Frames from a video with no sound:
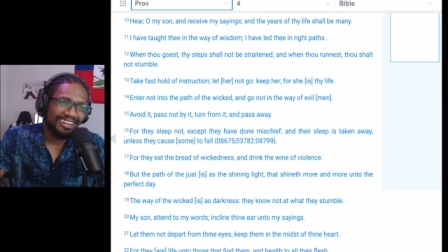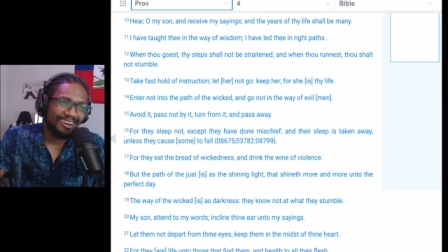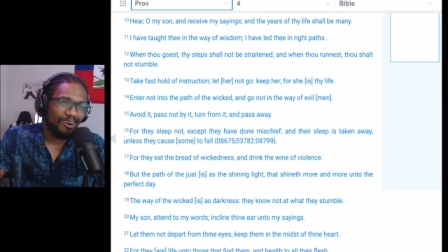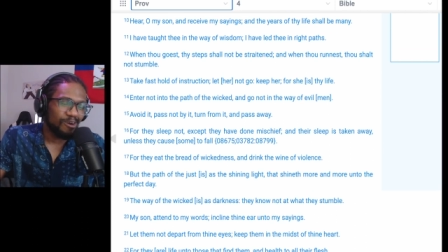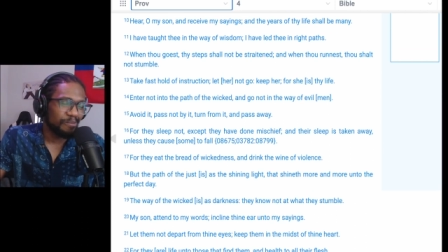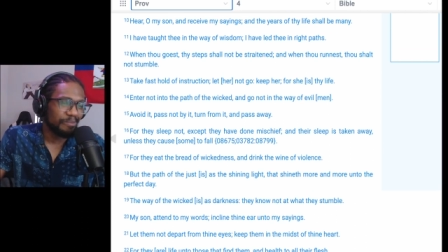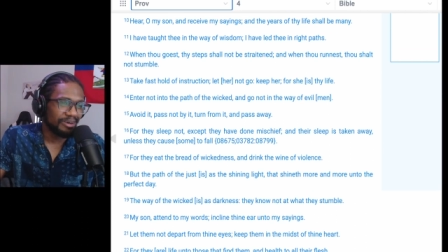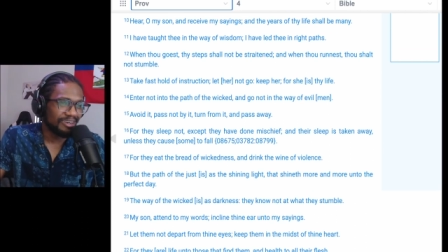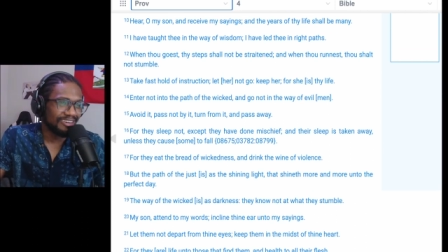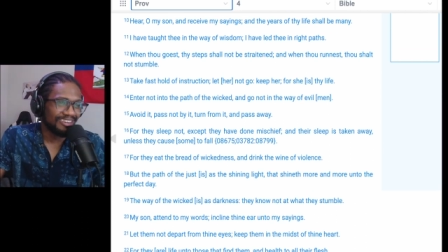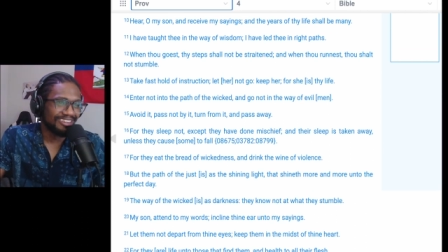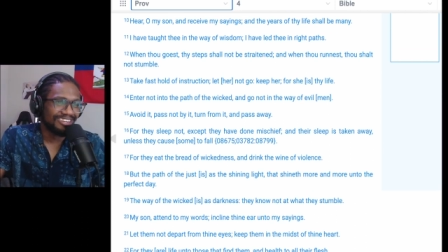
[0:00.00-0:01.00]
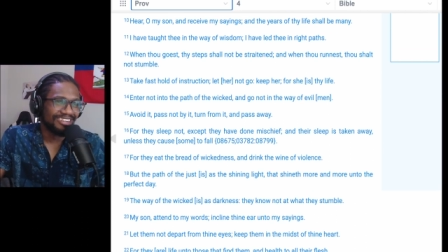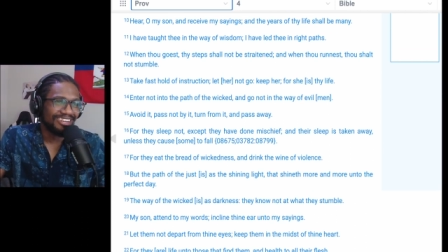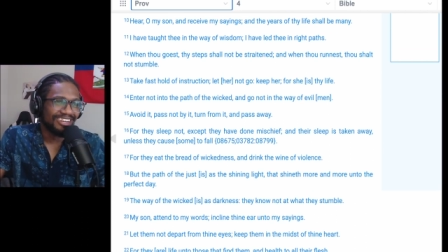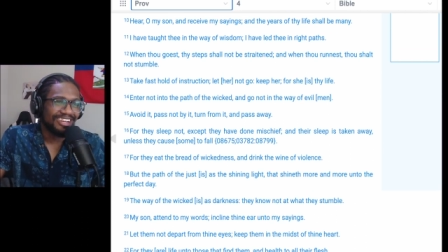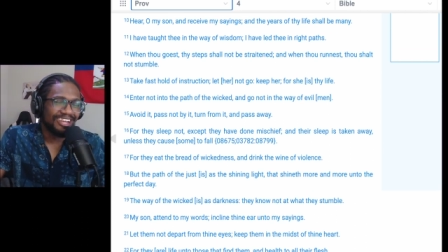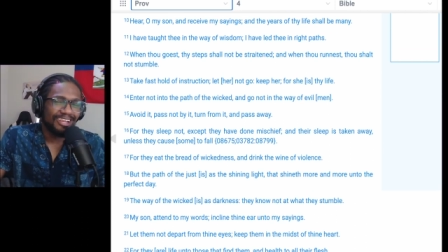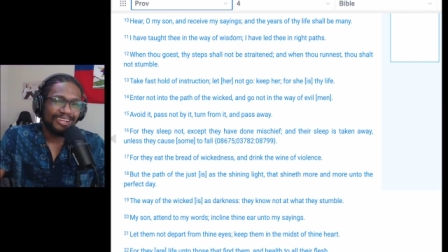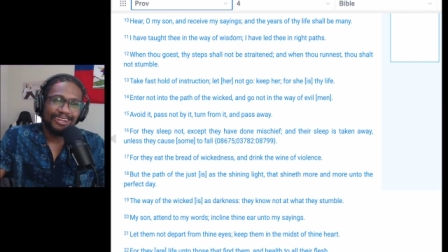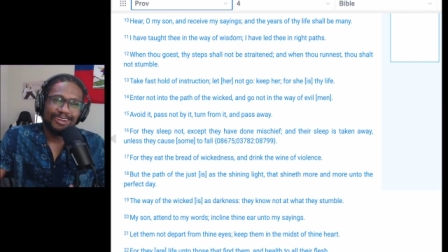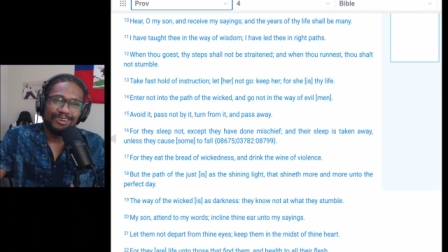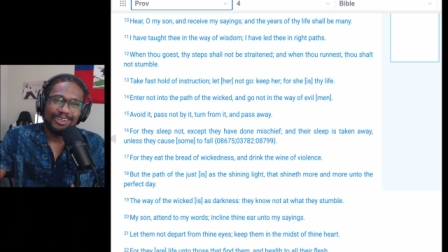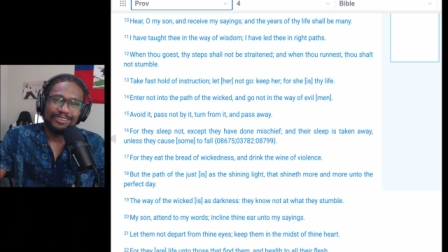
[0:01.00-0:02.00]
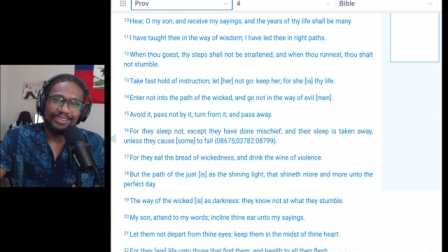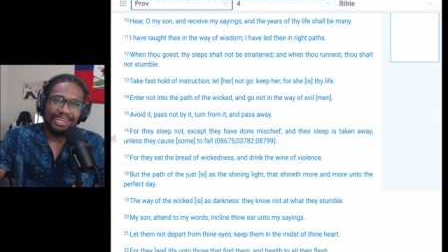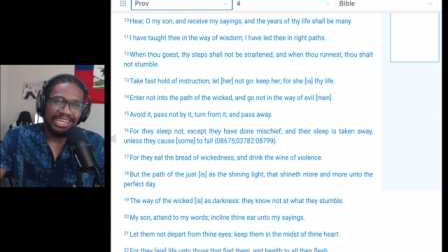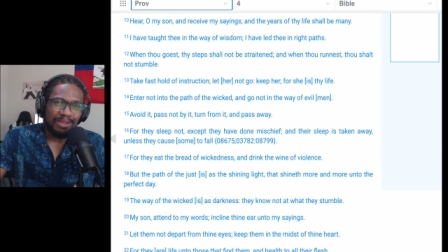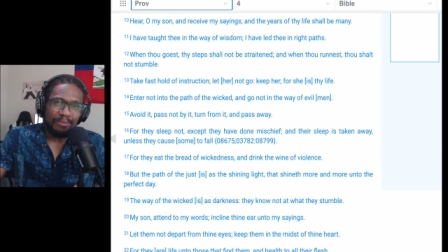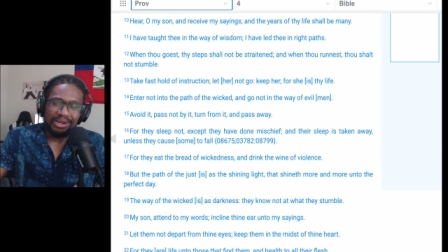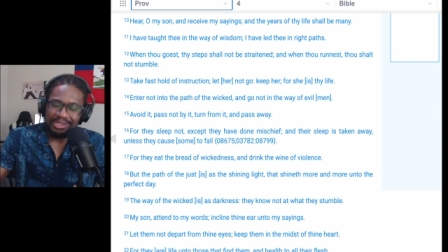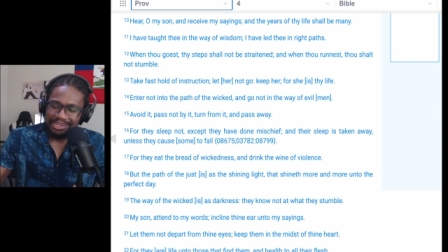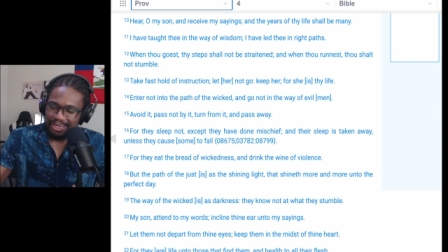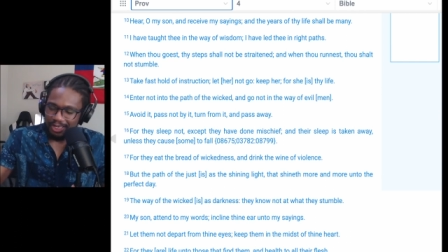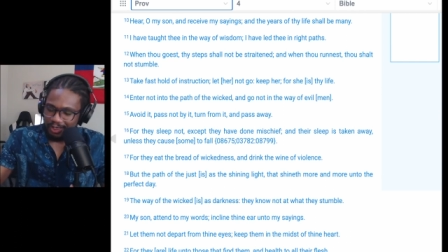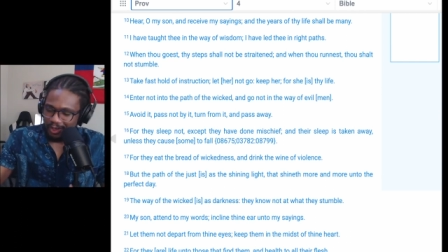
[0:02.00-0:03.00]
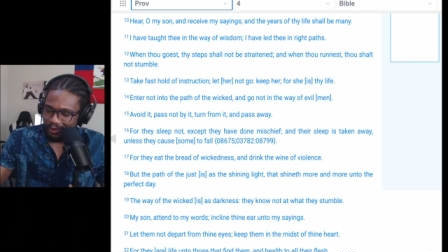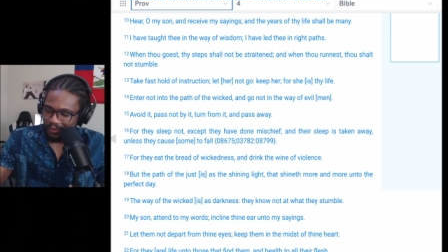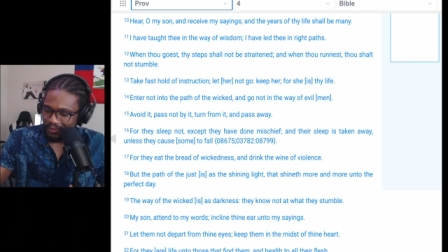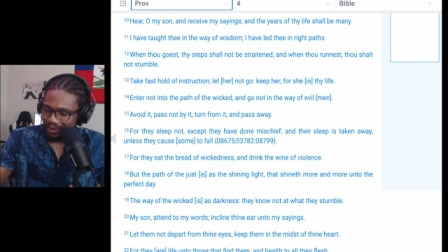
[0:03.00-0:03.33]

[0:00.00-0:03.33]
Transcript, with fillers: come on does anybody know